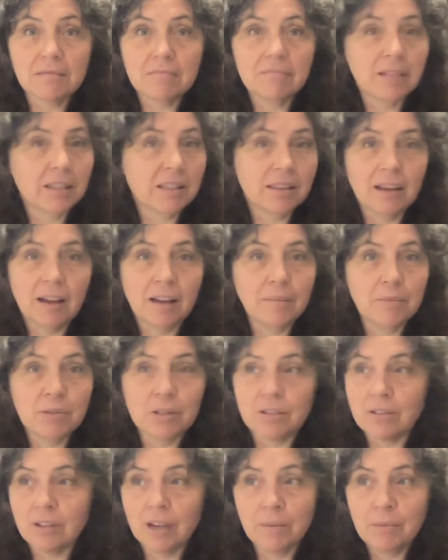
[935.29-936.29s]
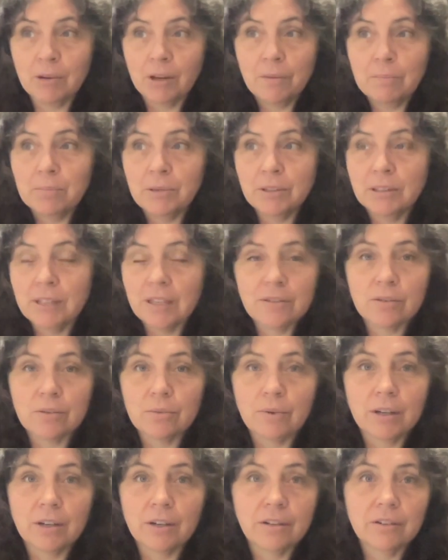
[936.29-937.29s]
Like I'm not built as a
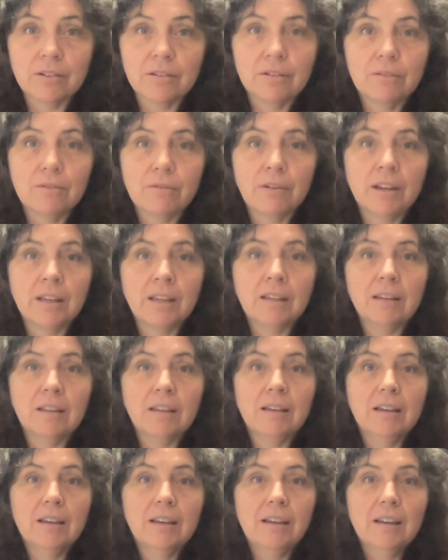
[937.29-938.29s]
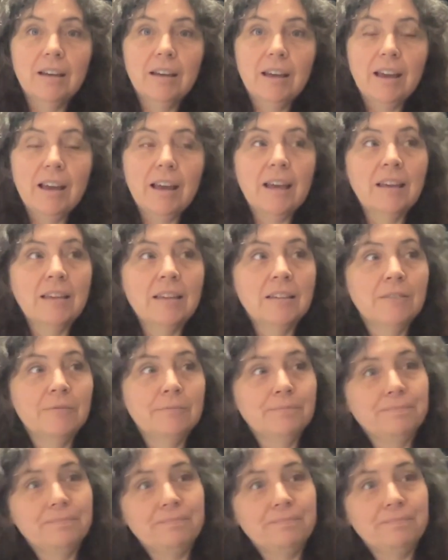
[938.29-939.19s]
runner, right? And